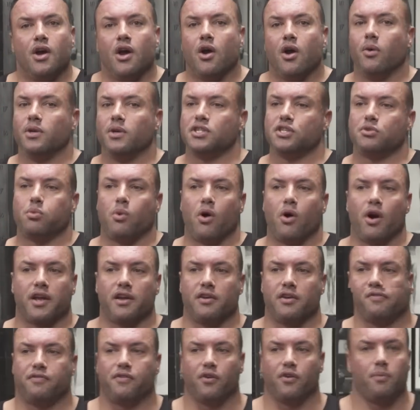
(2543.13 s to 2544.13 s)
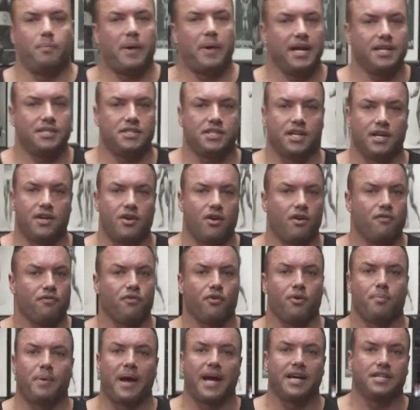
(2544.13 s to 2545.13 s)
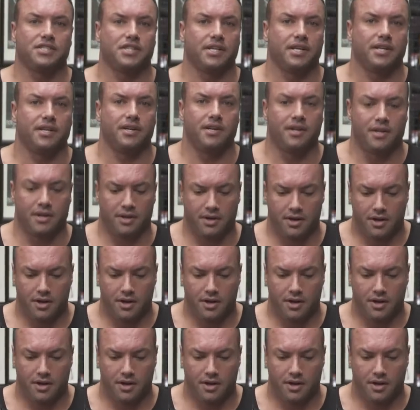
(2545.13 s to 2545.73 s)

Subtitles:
who are just working for a pension, not for a passion,